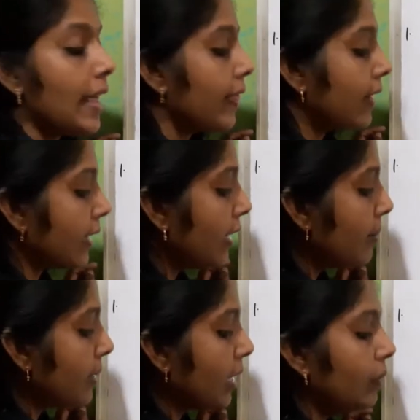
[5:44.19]
the
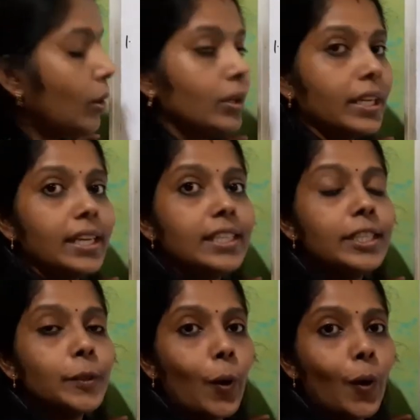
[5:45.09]
terminal voltage
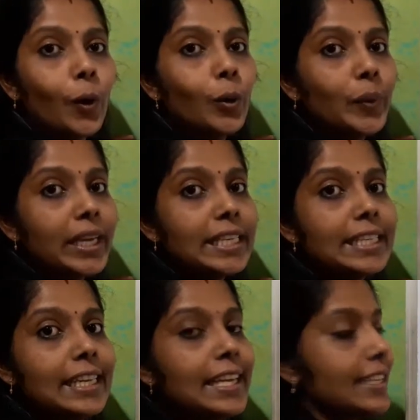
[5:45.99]
is always
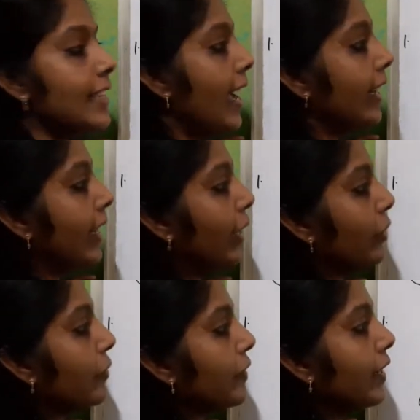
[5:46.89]
less than that
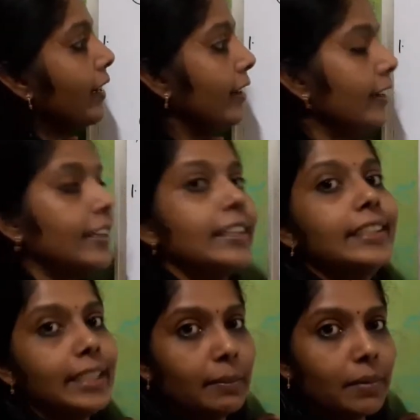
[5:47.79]
of the
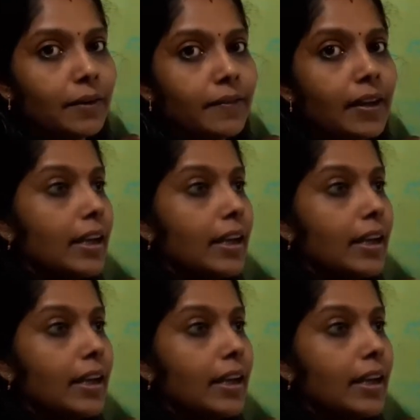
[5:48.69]
E.M.F.